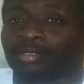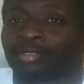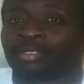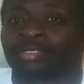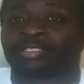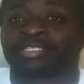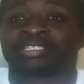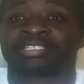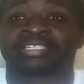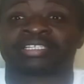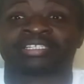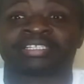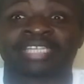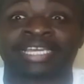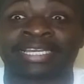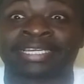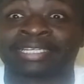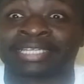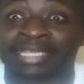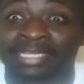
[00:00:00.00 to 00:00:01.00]
This is the
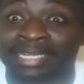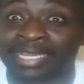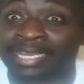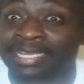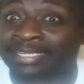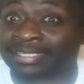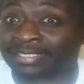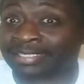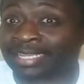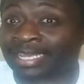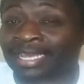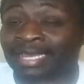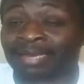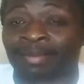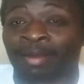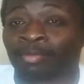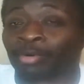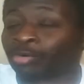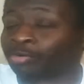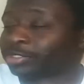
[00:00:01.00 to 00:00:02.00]
second and last time
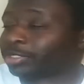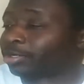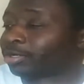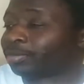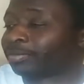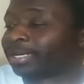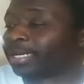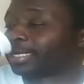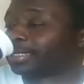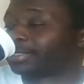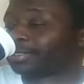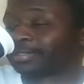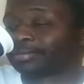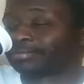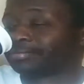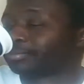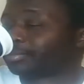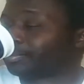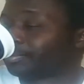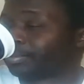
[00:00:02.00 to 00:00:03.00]
I'm going to talk about it,
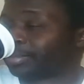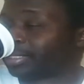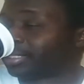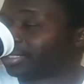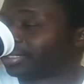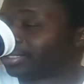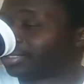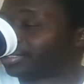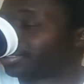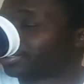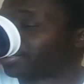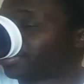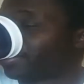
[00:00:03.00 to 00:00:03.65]
because,